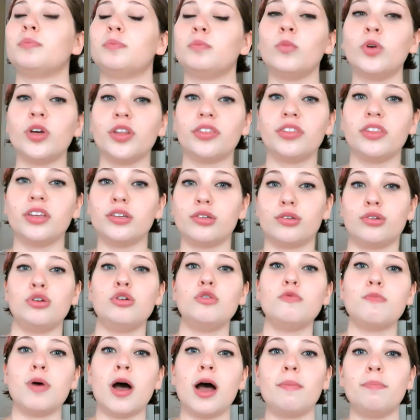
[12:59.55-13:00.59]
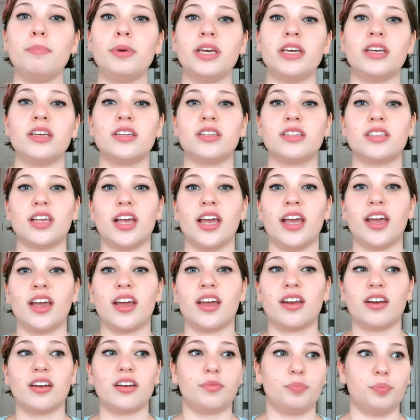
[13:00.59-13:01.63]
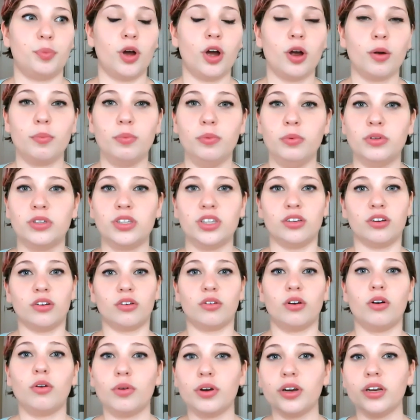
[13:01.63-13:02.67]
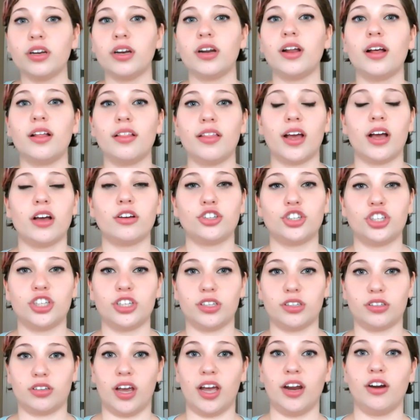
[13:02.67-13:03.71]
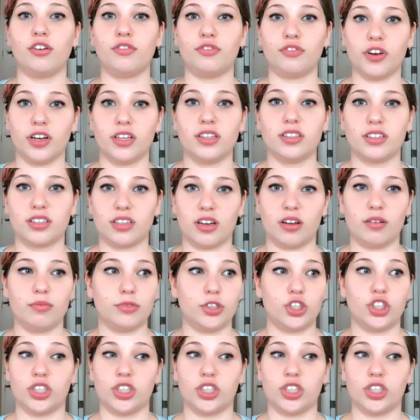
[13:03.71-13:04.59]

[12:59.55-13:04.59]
with these two puppies and Barb was you know going in and out of the house she had her friends come